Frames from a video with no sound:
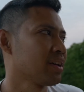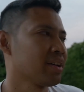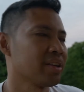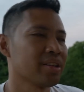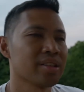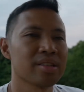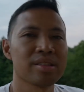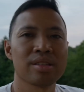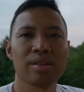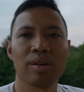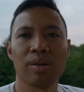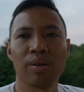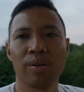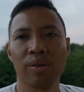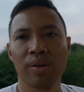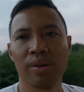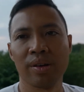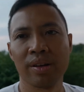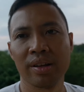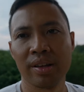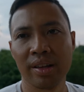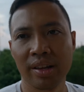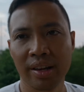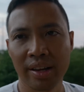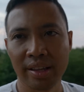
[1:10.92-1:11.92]
So
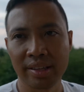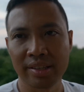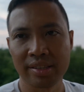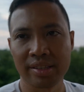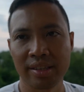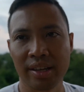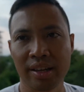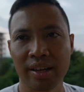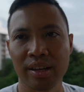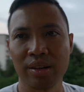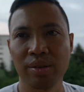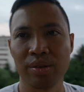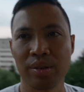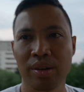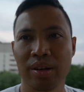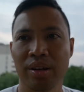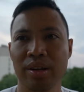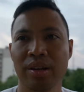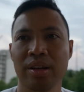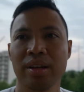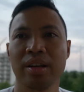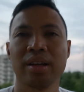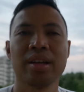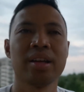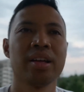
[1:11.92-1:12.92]
let's take a look.
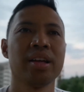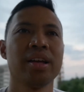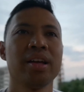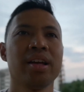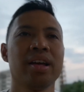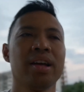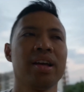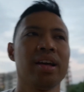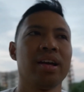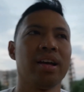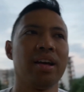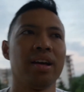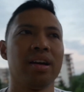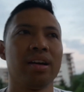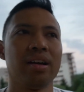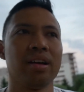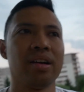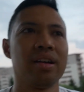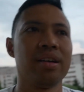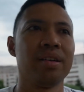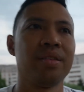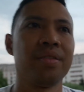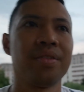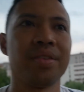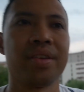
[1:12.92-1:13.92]

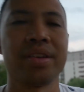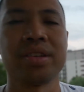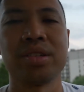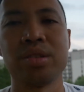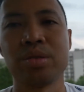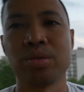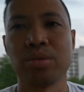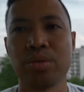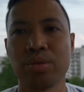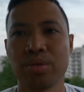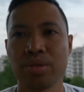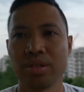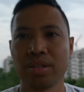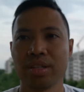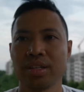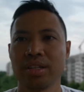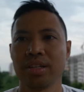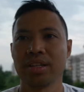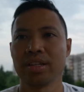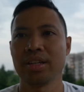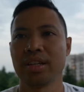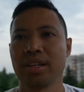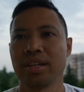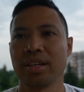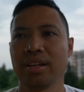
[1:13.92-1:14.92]
As you could
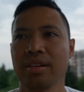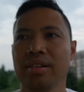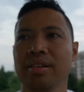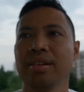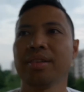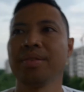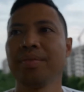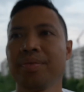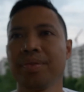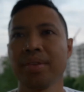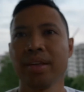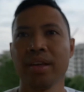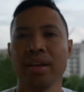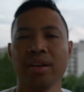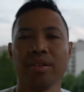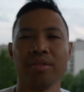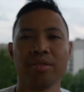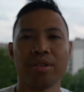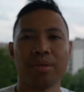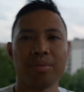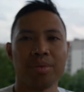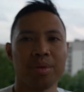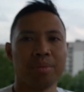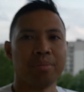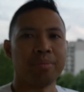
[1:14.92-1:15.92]
see here
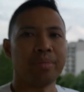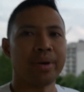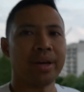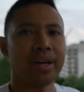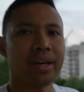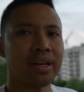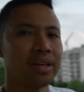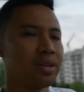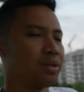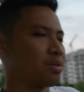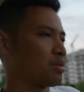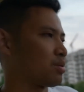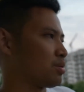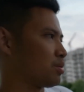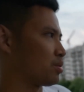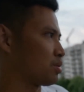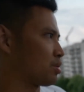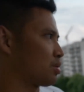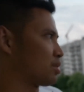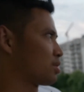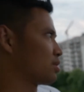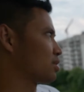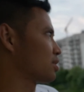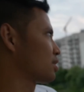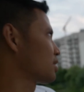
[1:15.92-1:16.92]
from the back, you
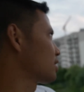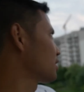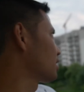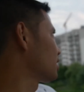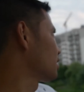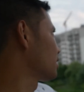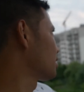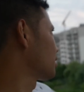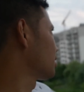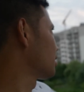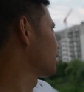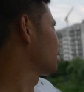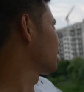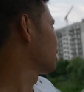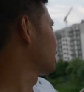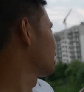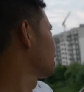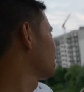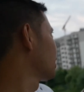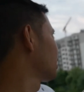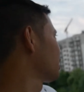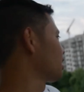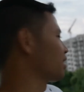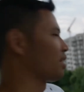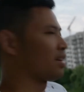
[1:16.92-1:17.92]
could see
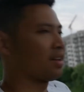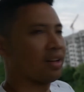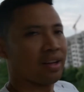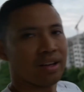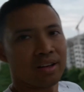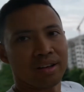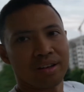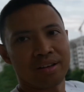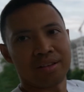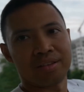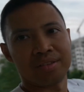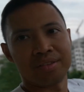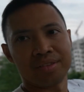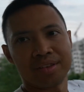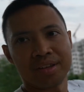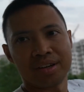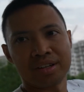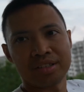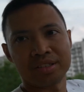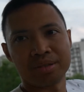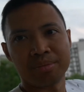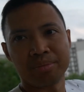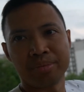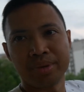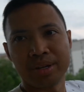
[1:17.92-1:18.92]
there
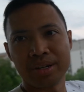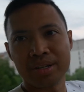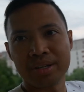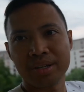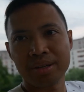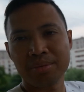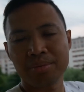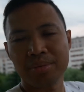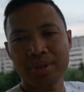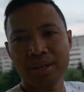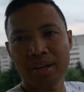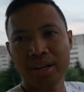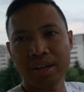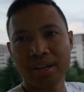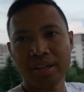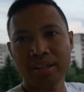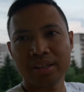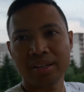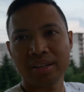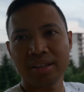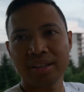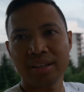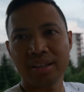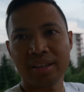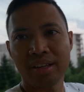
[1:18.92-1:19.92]
is a building
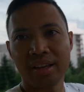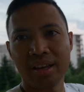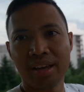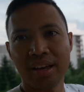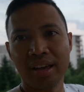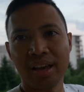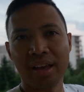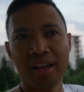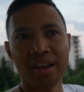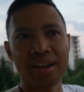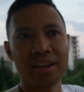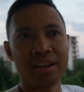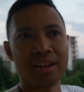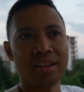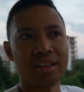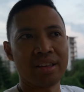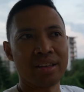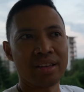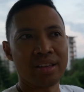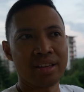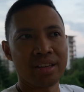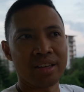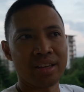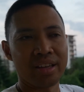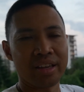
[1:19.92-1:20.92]
behind, and
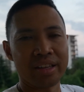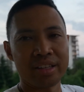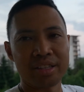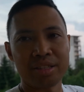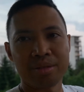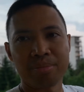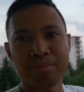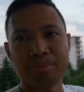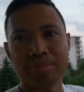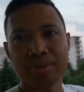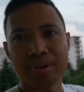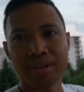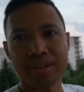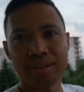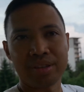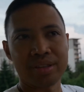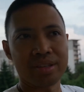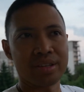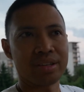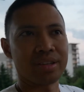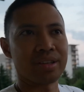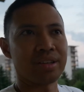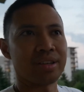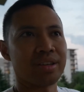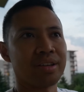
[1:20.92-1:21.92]
it's
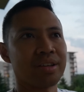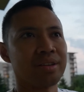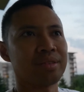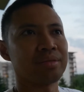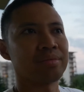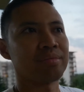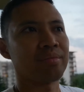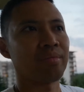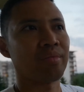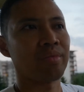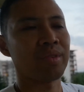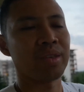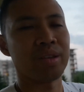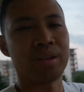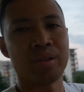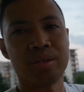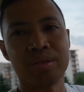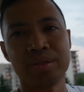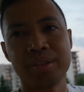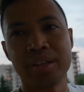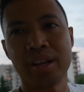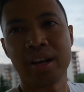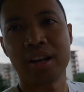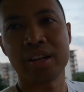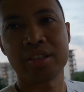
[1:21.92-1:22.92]
pretty, you know,
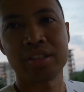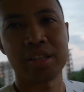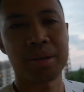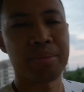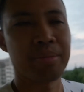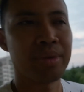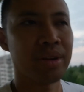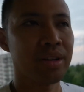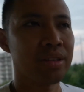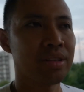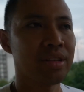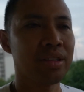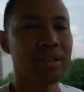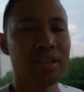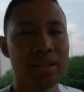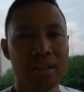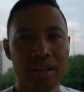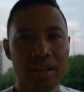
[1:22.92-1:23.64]
they are separated.